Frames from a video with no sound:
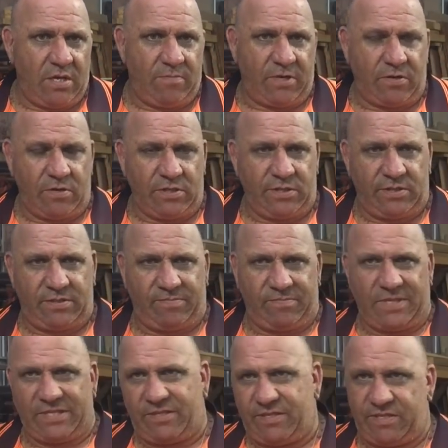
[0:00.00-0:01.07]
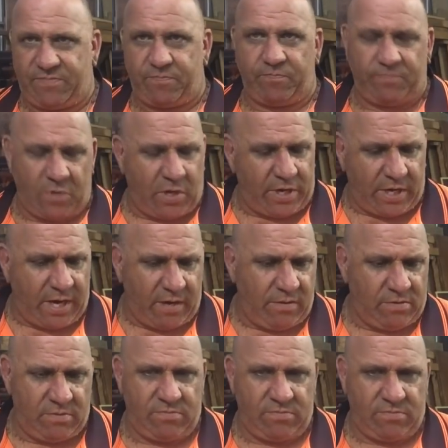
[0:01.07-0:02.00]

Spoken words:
because it's just, I don't know,